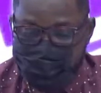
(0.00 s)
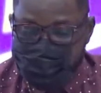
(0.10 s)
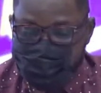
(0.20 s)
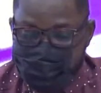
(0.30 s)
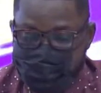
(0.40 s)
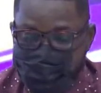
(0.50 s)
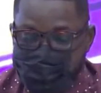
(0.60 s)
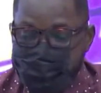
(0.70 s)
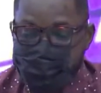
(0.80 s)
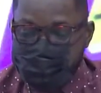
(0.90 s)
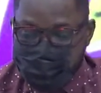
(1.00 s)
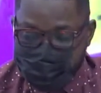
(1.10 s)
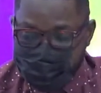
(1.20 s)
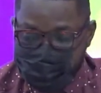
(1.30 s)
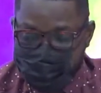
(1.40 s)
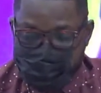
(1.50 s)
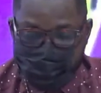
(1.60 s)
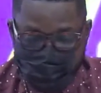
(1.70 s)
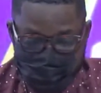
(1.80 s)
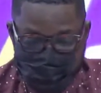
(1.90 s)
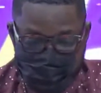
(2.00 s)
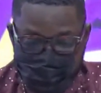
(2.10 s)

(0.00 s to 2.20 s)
and it can be very difficult to get past it